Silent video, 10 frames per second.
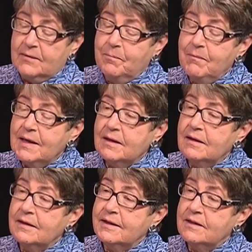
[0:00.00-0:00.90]

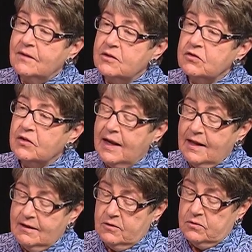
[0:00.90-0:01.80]
mill in the
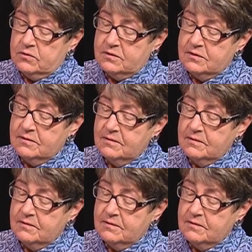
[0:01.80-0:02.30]
shallows.